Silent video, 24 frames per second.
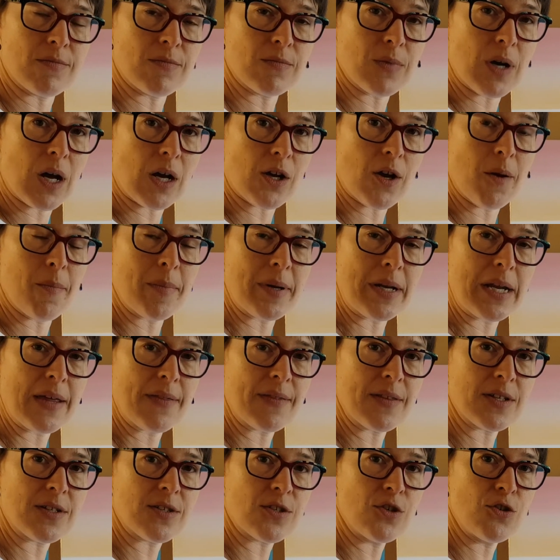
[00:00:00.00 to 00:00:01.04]
accompanying
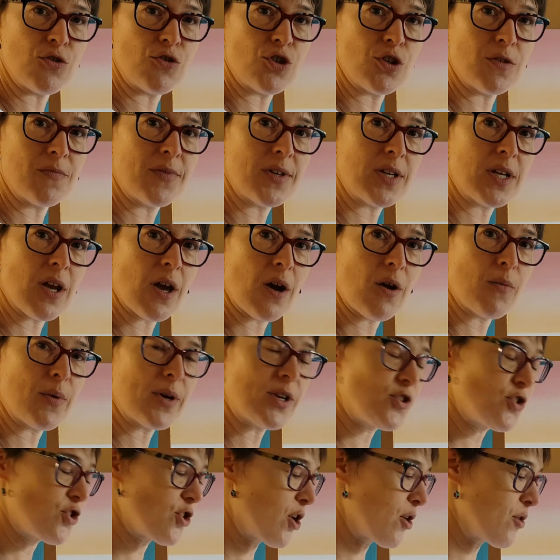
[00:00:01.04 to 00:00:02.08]
this YouTube video which
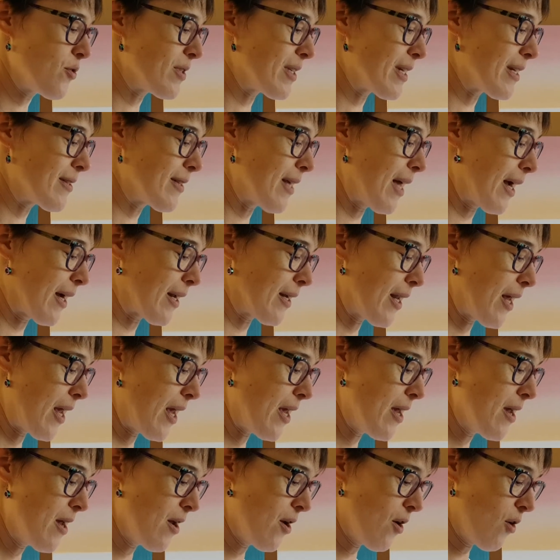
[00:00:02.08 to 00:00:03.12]
shows
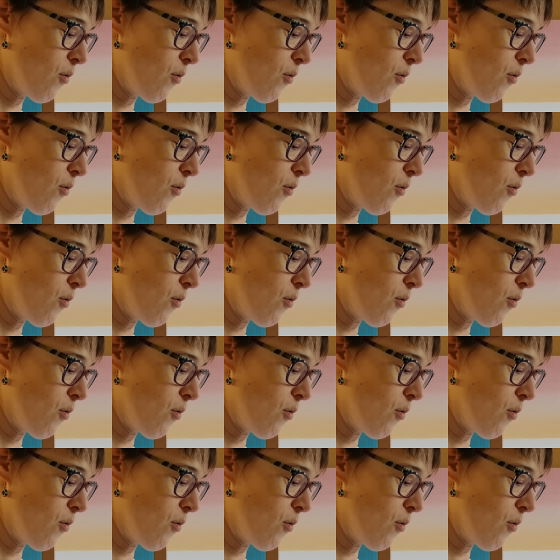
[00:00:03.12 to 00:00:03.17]
exactly